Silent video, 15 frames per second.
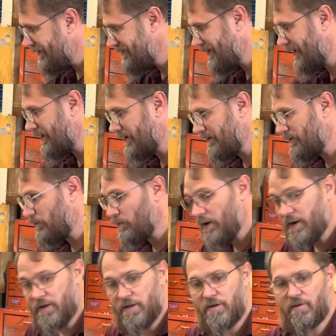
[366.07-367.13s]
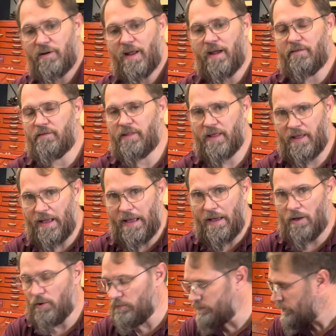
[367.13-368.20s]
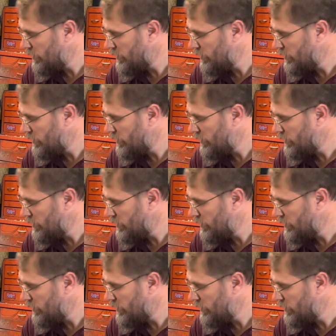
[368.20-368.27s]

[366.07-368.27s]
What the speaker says: take the radiator and everything out